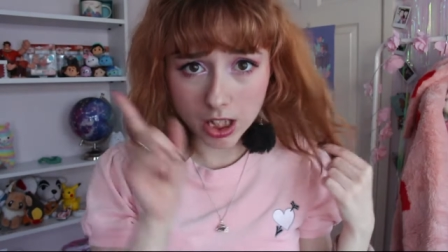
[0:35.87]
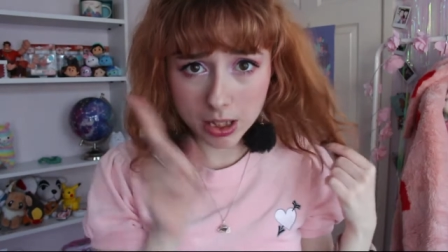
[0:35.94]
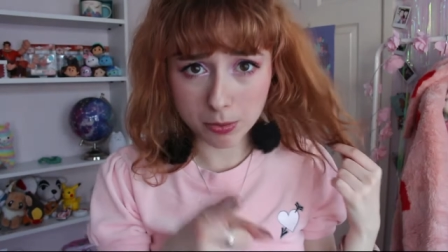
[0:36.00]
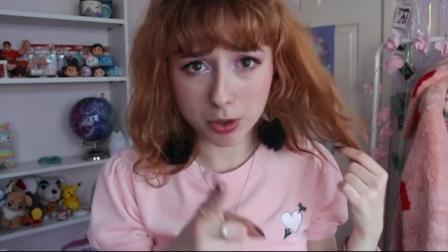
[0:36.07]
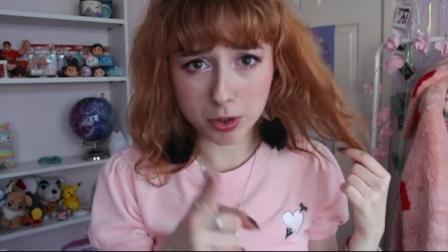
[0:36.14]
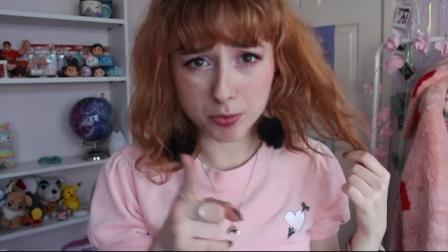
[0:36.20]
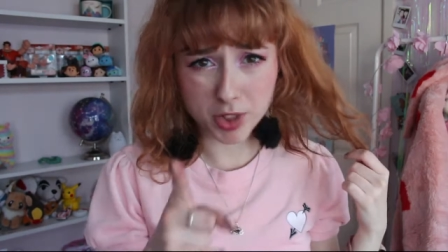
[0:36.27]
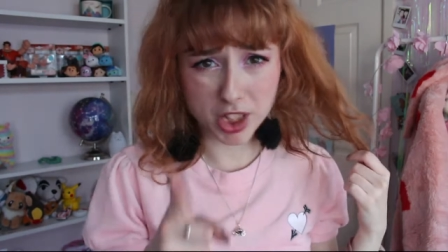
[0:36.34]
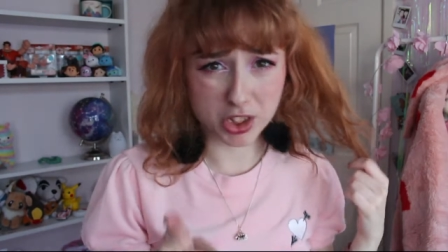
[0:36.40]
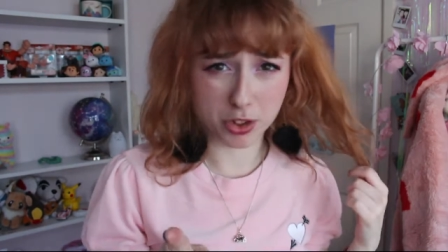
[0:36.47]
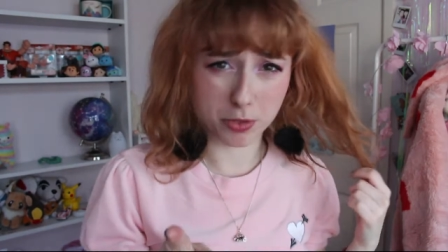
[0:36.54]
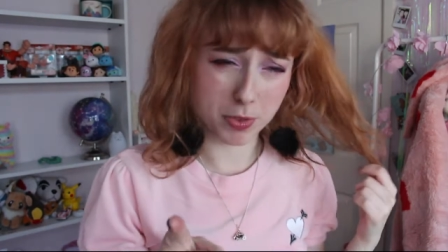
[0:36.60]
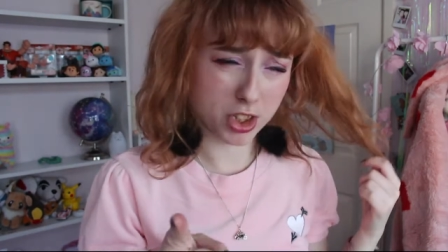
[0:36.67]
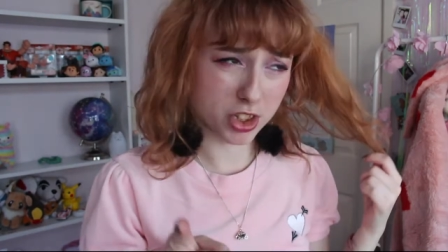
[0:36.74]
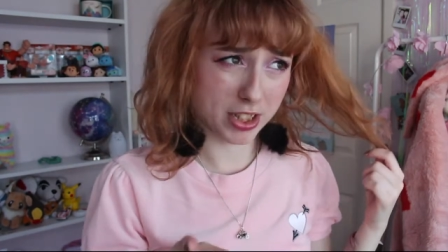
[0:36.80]
I won't object
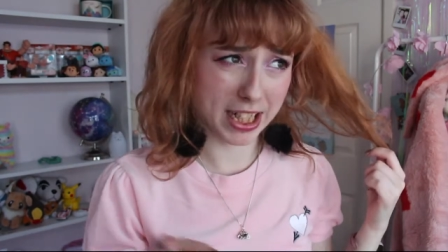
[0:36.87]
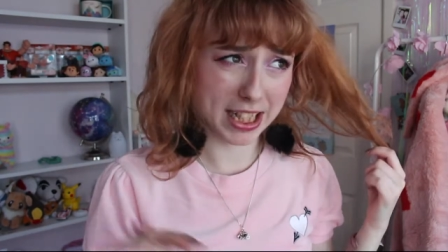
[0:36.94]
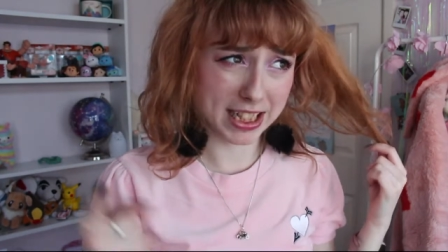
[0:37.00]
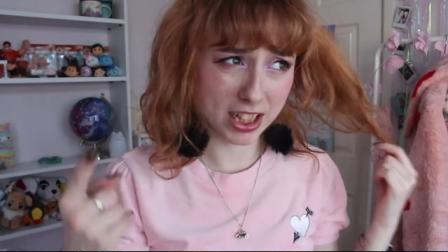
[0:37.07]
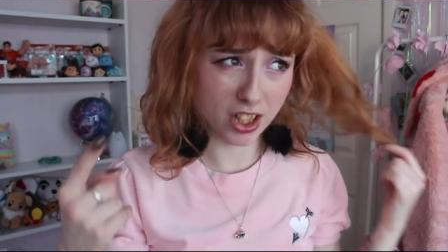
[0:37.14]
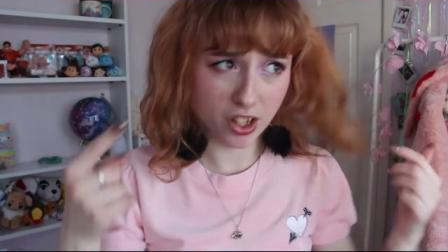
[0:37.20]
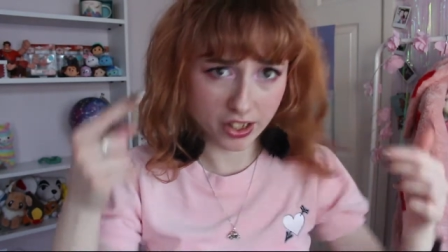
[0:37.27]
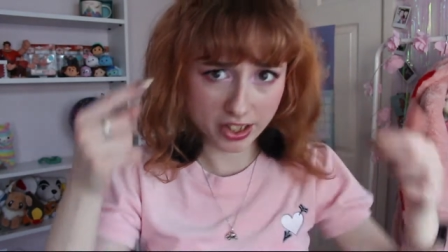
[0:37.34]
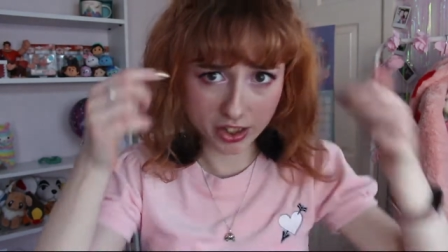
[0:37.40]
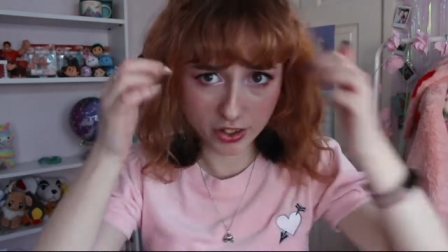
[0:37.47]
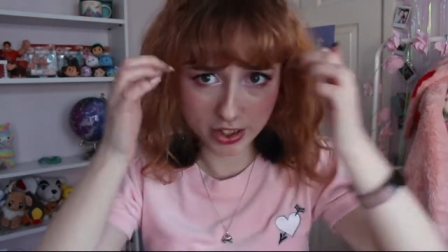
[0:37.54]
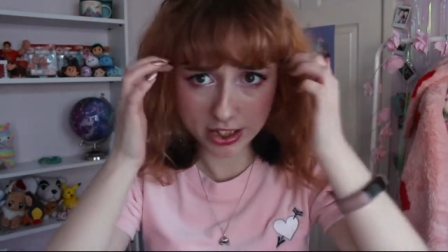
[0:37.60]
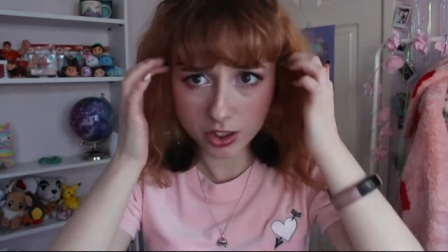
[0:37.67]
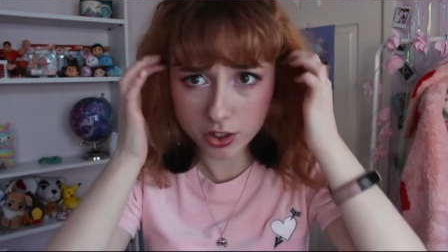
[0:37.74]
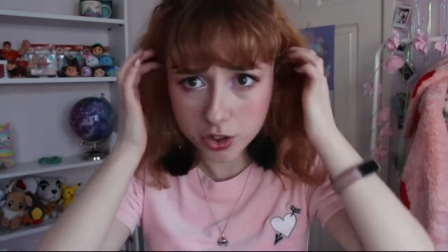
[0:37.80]
too much again, it can't
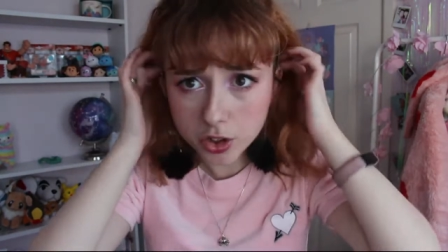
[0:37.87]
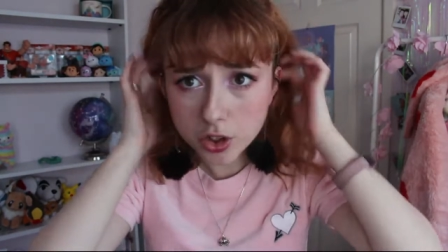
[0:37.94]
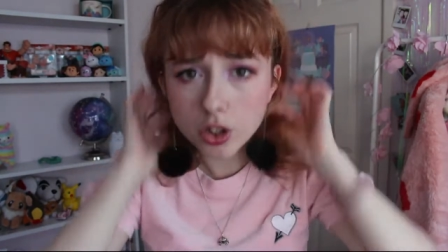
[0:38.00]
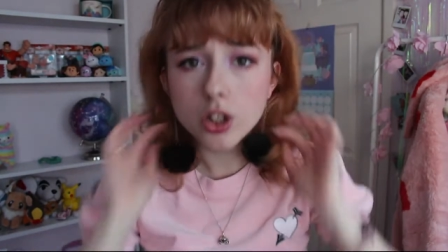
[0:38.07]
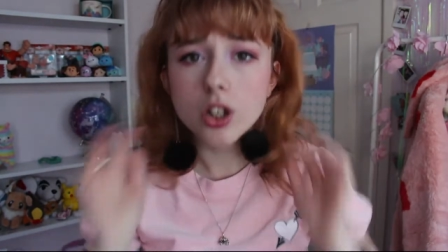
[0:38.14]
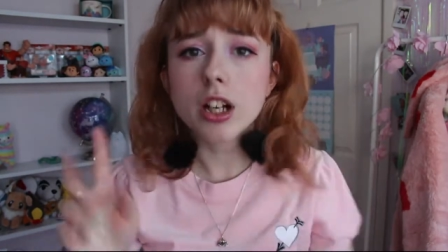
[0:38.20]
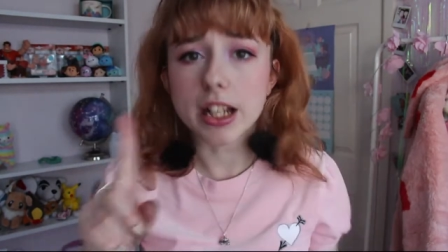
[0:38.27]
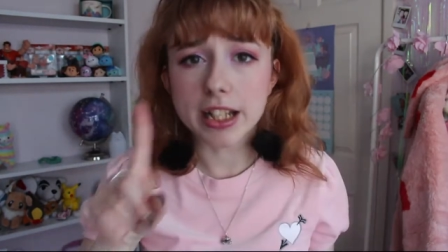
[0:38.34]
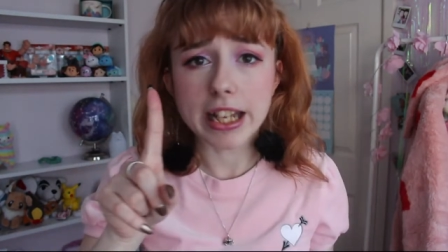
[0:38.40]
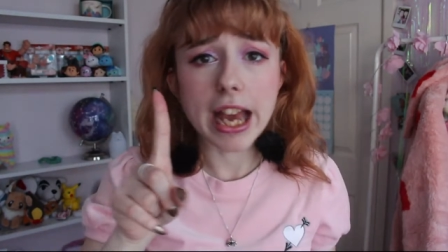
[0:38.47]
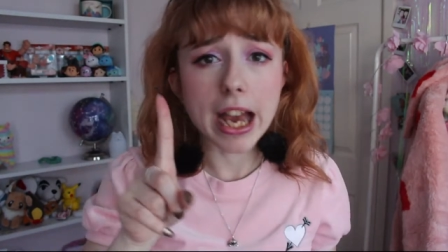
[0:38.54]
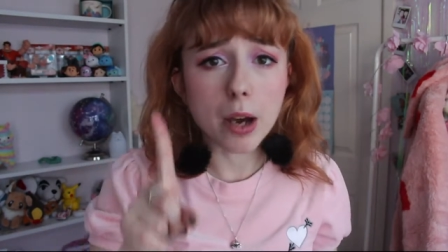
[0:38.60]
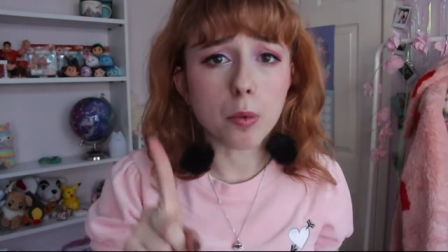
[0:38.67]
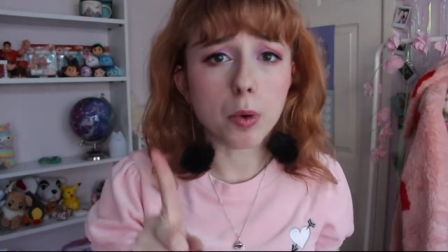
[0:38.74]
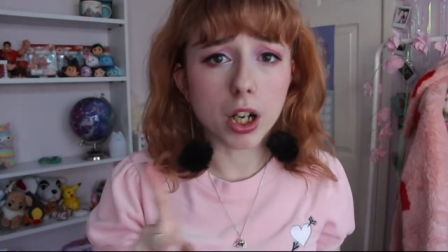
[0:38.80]
like an
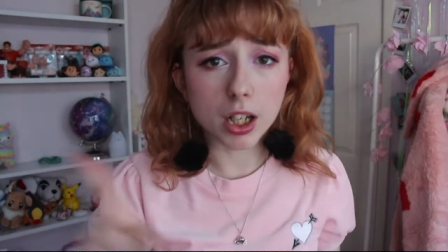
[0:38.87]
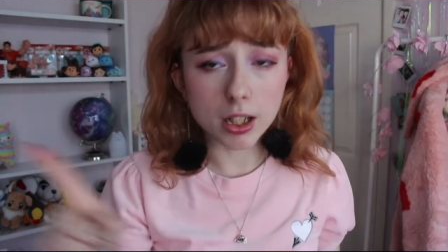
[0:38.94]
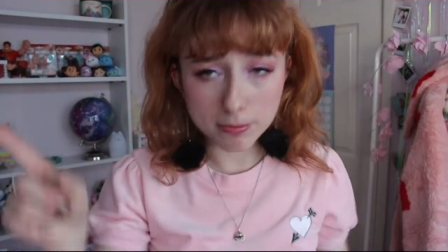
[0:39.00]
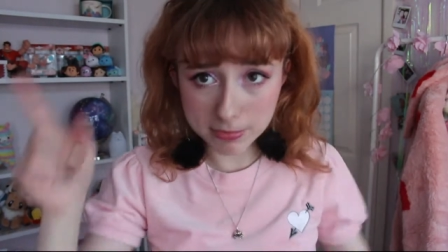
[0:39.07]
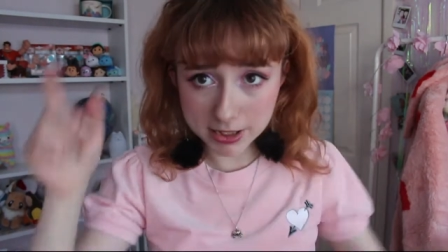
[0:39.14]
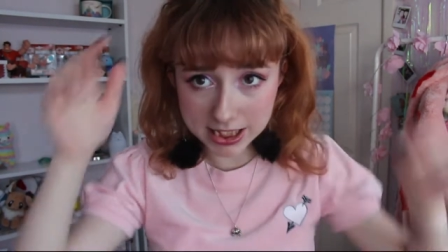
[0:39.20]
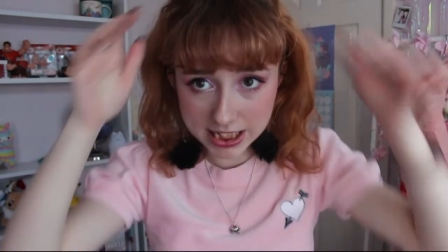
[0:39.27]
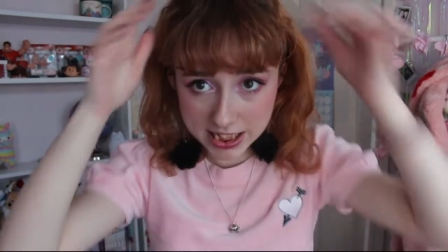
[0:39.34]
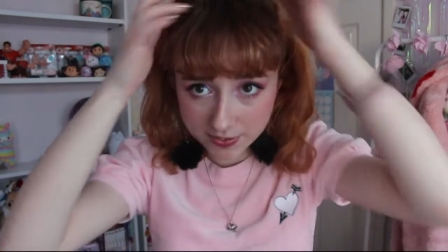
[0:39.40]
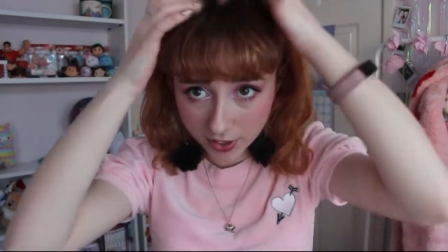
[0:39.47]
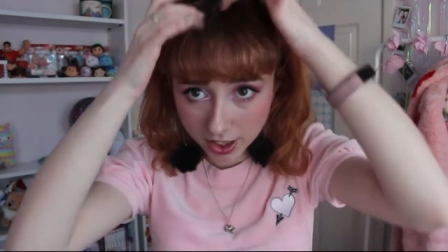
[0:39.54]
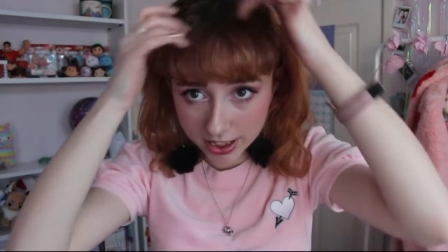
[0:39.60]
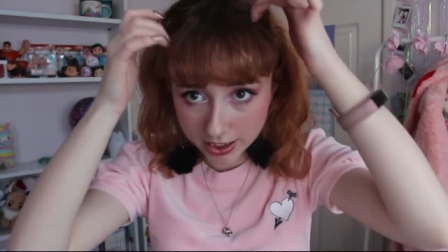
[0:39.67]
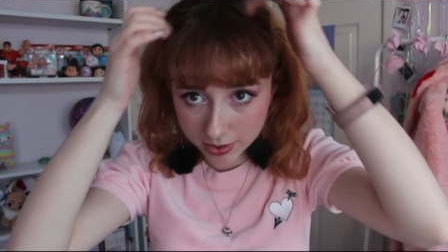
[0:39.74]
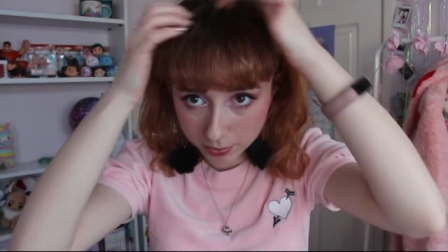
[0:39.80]
hour, but it's
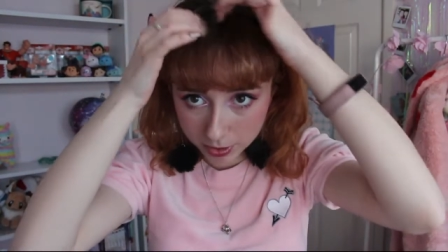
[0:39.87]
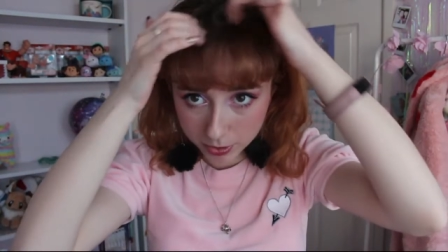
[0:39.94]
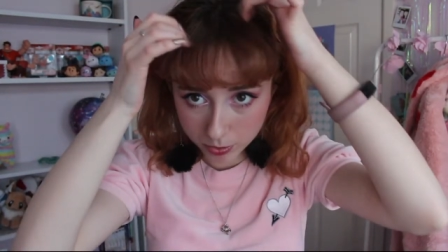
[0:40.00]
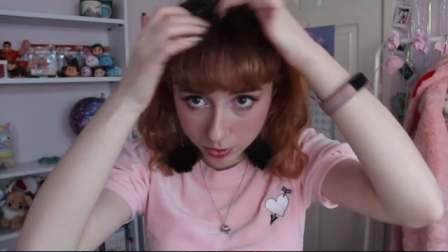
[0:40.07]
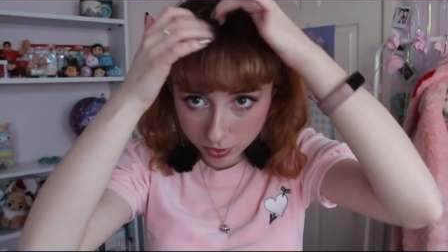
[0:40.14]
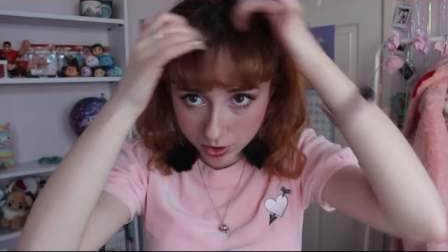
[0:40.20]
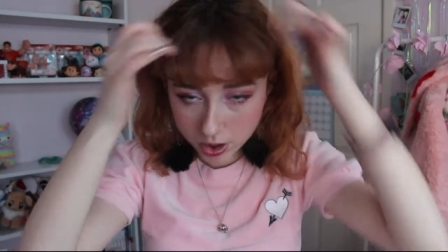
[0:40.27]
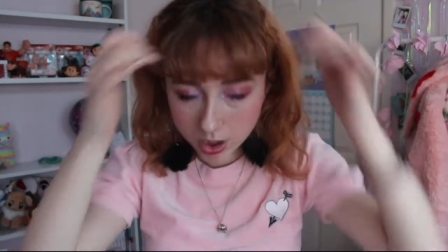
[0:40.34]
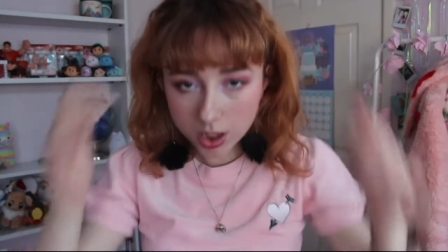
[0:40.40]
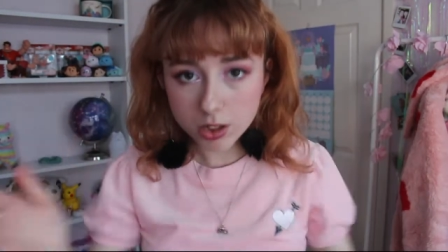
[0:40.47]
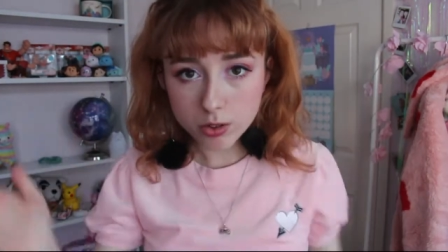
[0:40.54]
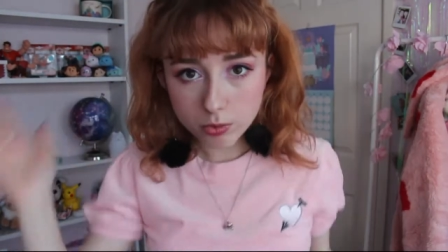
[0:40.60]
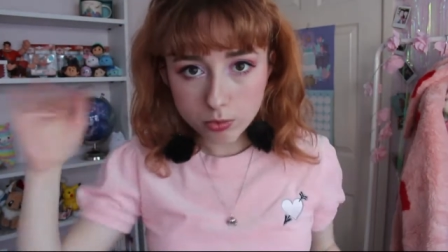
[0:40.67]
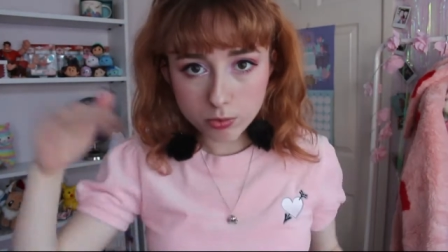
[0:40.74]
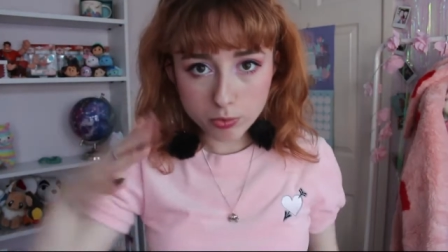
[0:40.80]
fine, we'll,
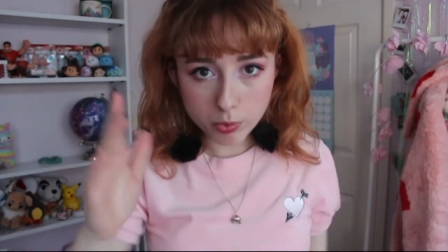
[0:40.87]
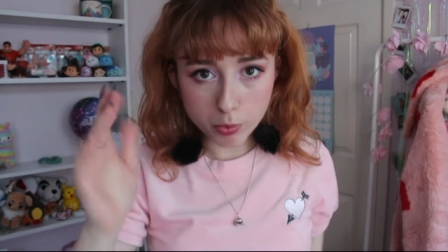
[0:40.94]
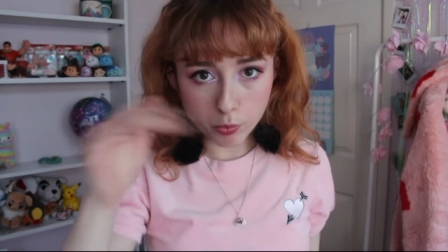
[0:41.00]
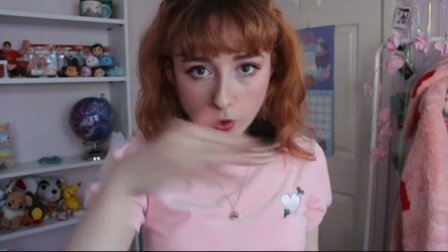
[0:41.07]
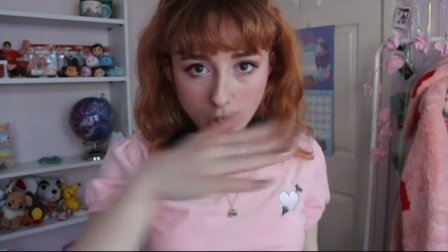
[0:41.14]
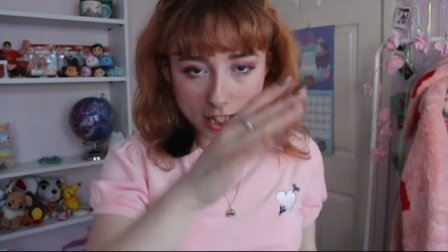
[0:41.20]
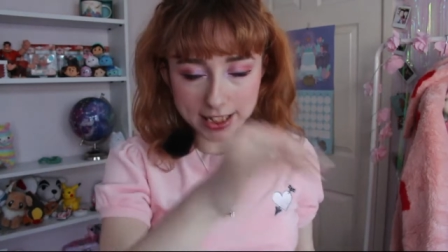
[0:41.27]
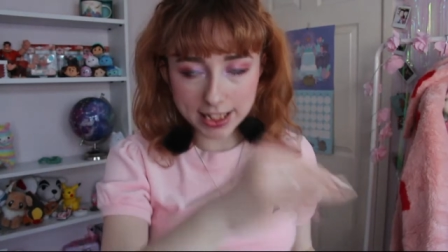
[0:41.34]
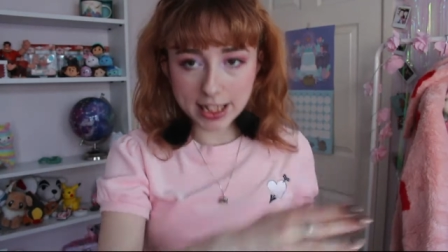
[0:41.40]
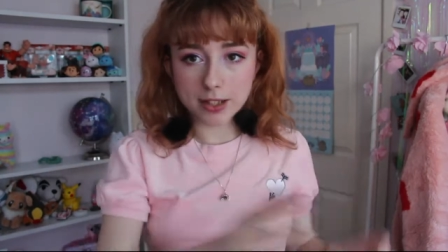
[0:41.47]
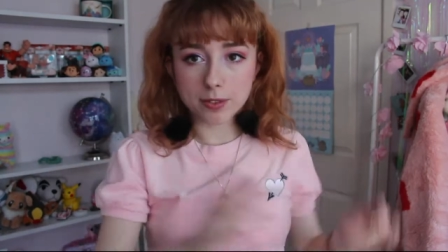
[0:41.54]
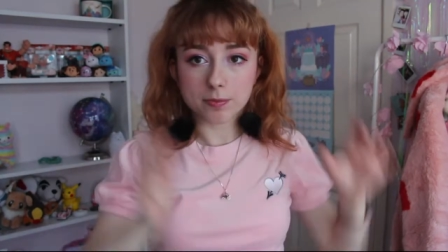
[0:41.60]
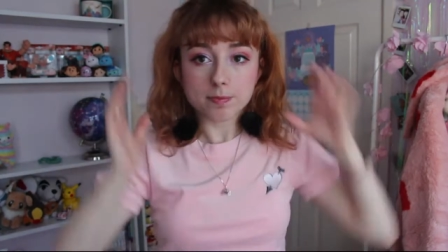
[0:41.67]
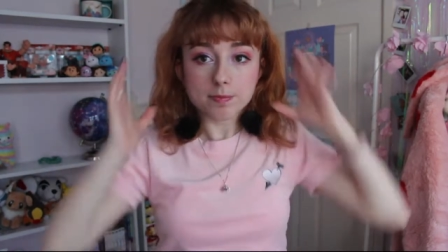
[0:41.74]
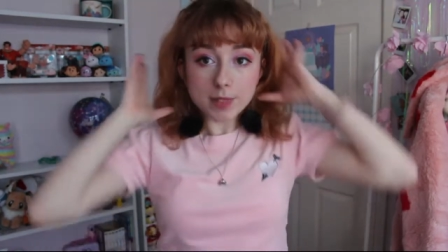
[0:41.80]
we'll ride it
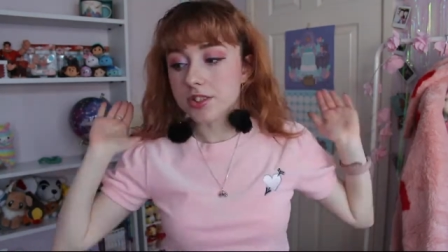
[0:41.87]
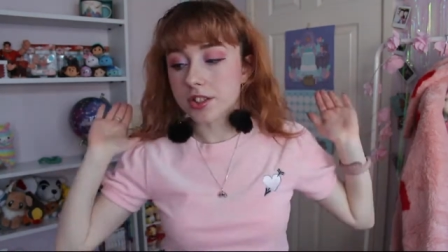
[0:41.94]
out.